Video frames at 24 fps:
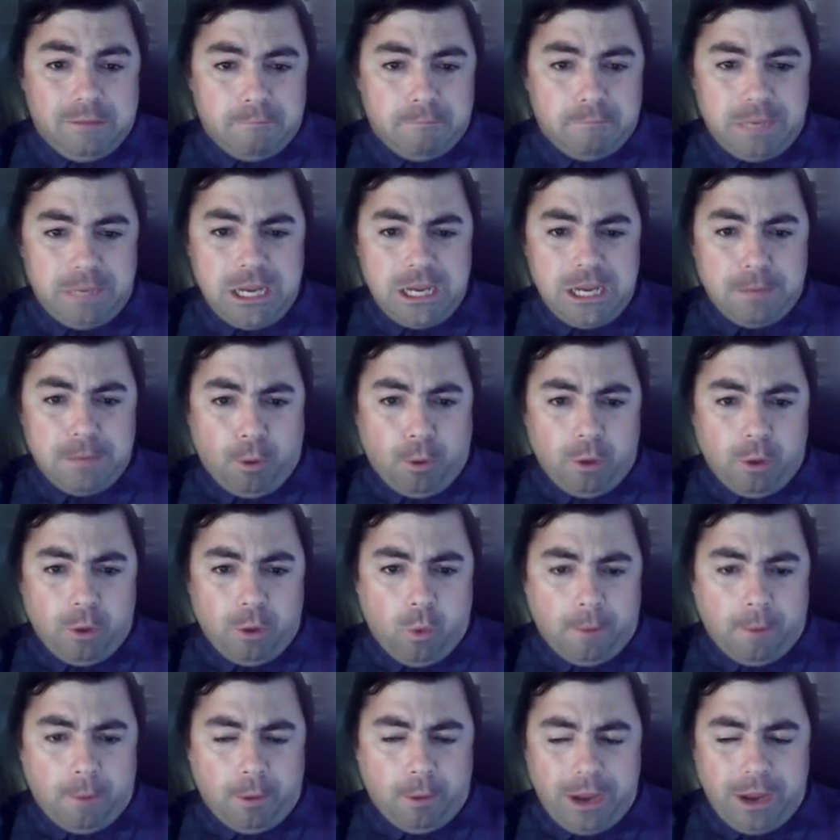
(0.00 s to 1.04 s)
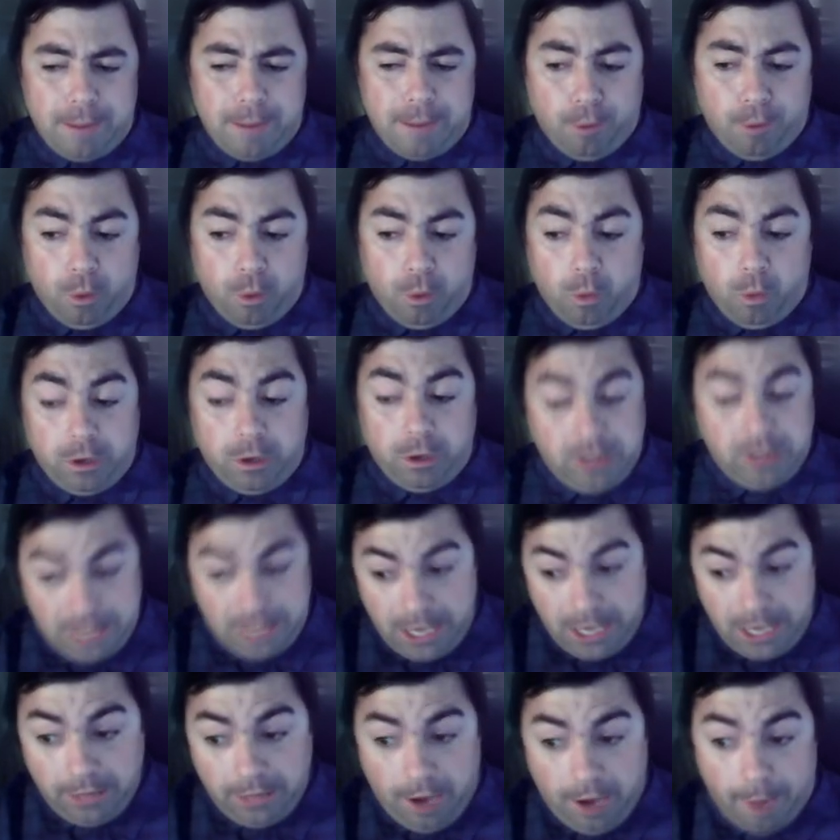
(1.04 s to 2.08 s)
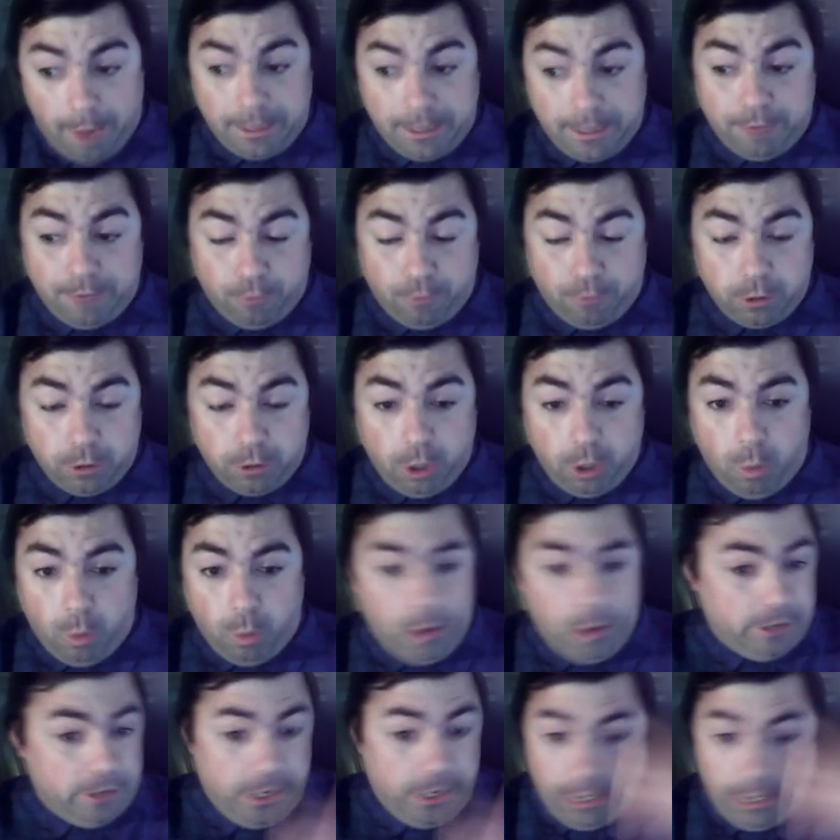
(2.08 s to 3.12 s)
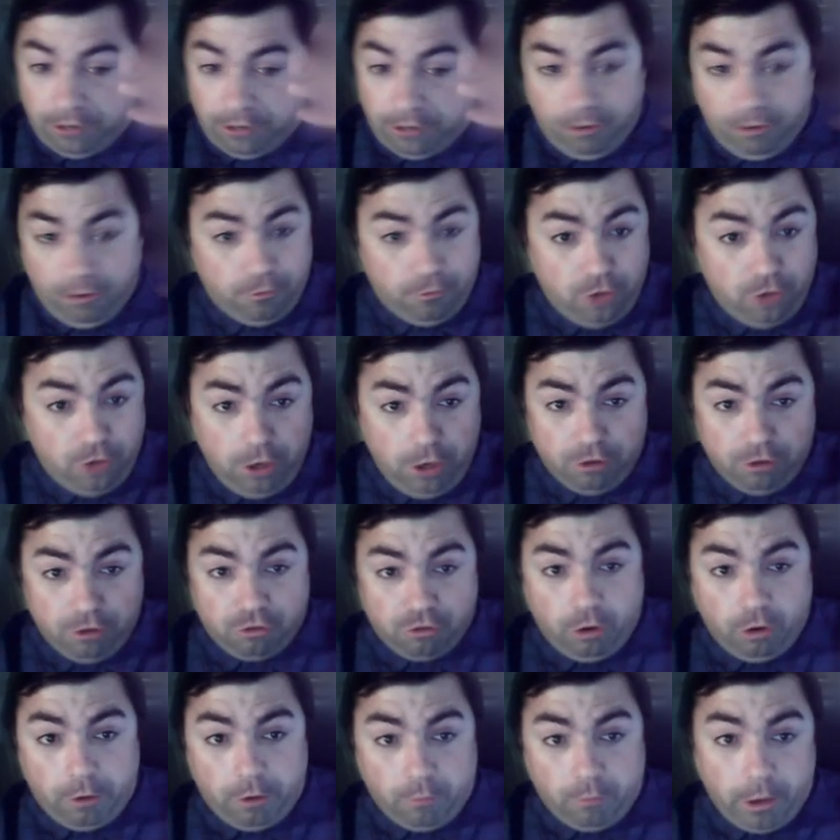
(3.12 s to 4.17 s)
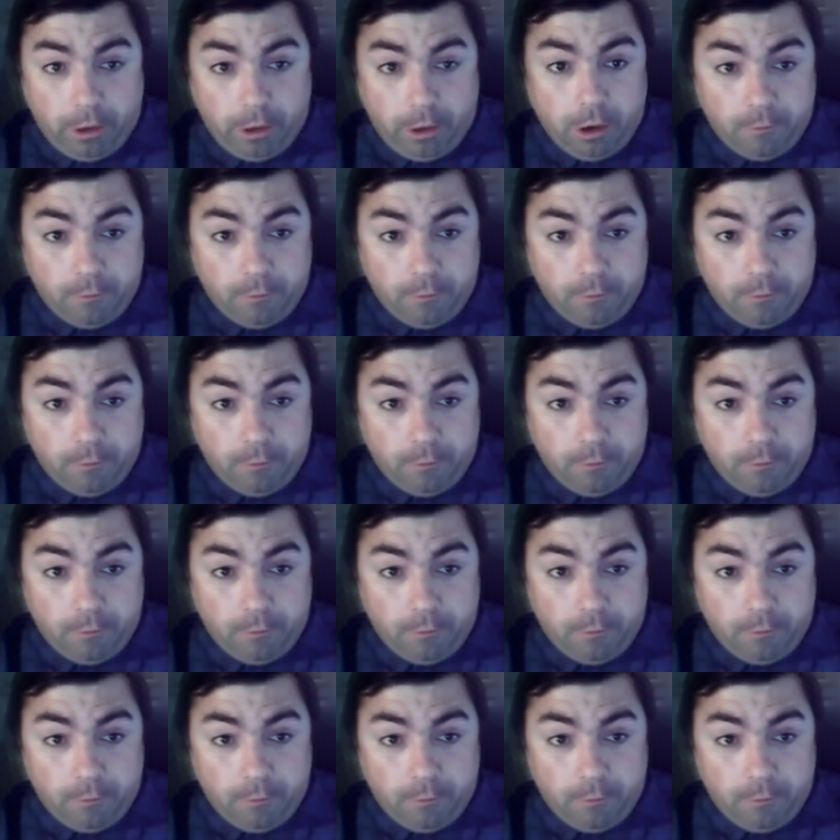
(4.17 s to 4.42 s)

B point one point eight point one did dominate for a little while. Then X F G just took it right